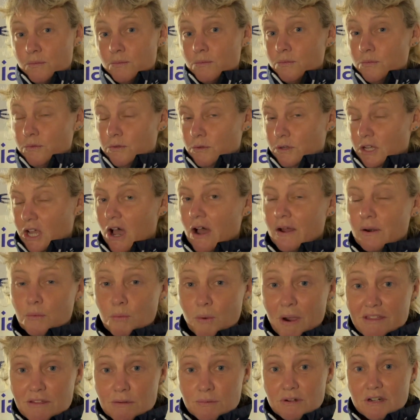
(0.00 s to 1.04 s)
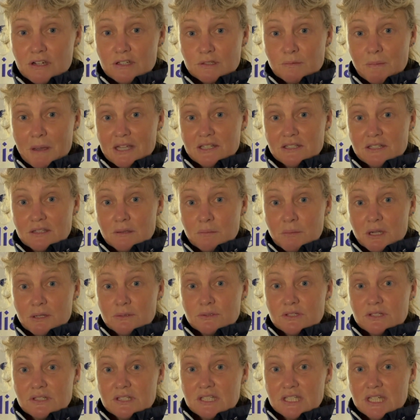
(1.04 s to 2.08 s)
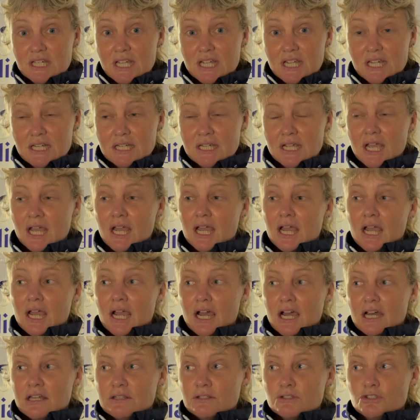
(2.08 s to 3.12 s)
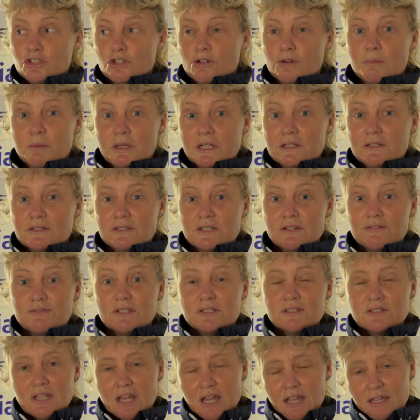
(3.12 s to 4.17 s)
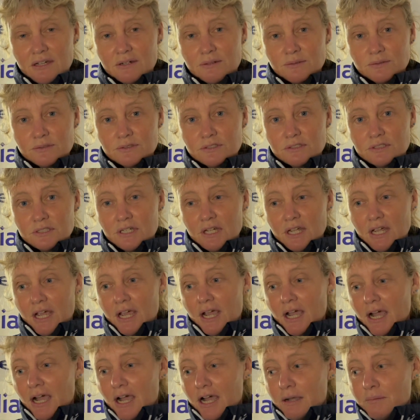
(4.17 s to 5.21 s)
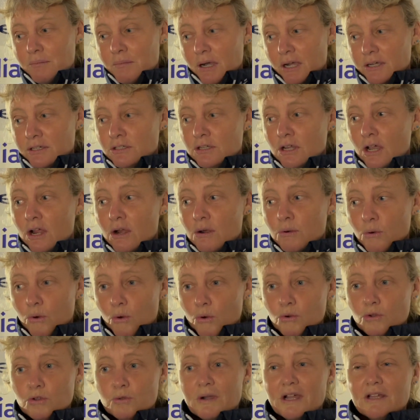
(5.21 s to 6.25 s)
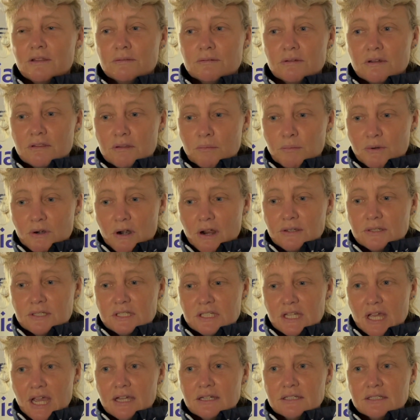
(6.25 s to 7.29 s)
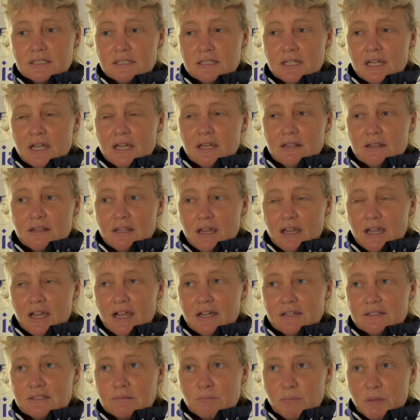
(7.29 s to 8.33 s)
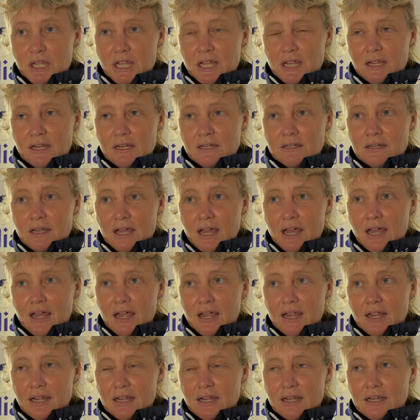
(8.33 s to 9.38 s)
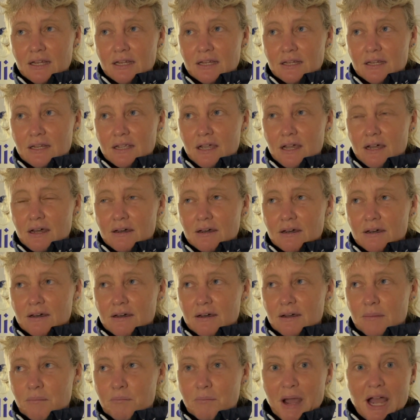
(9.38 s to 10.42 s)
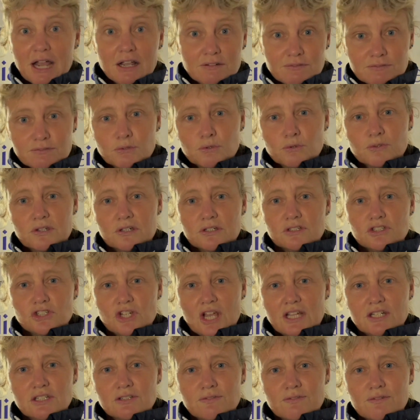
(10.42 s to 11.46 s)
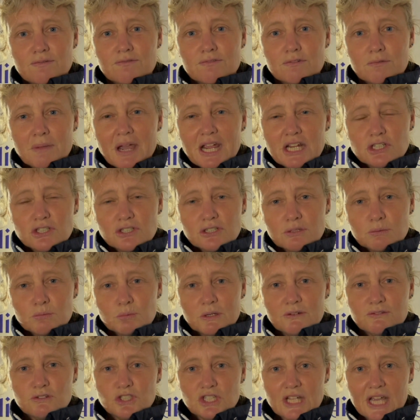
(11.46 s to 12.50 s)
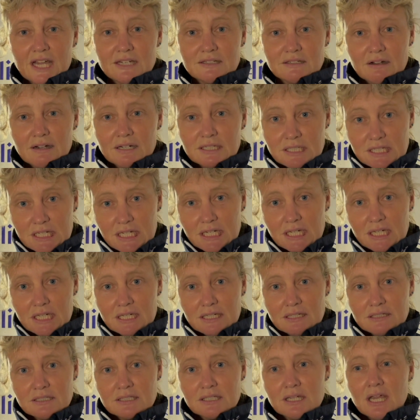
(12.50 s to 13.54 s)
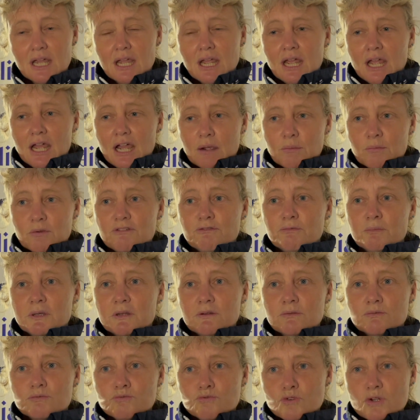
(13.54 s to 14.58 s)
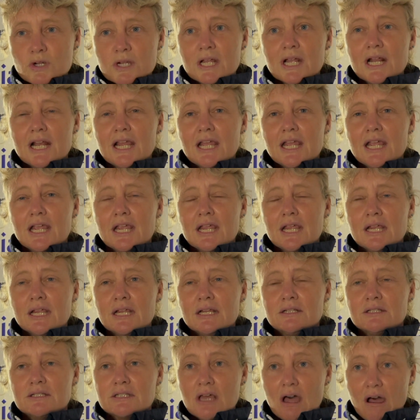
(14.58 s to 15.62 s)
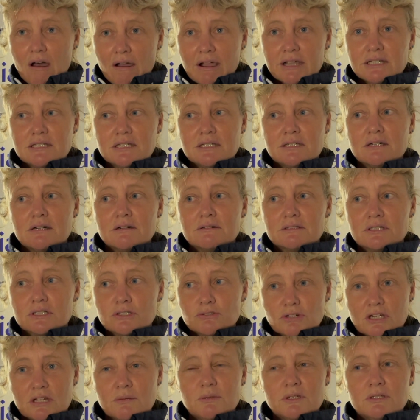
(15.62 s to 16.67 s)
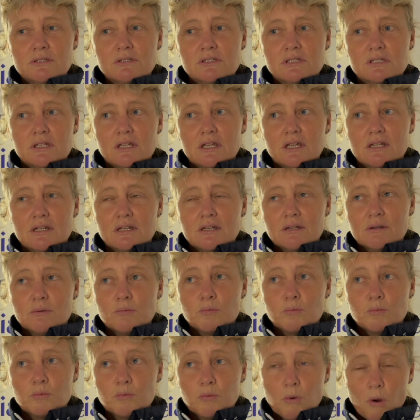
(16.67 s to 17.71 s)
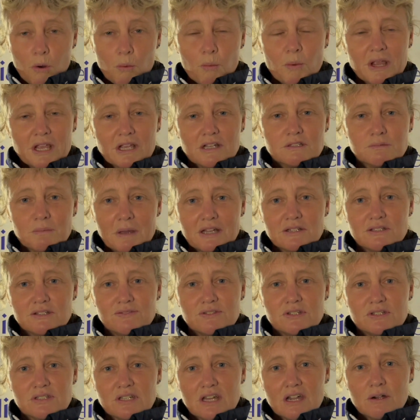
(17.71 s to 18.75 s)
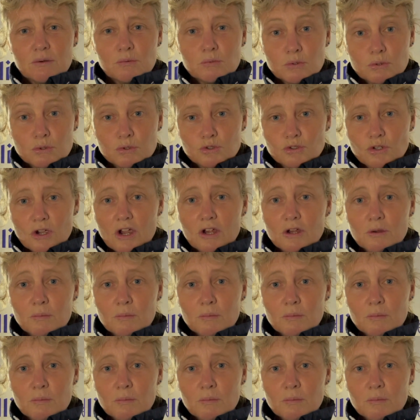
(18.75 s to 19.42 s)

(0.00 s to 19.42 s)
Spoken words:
the kind of weather we're expecting the boat to see, and the durability of the sails. I know all the way through the process there has been a back and forth exchange of information, we've shared ideas, and we've been really tight in our agreement in what we expected the sail wardrobe.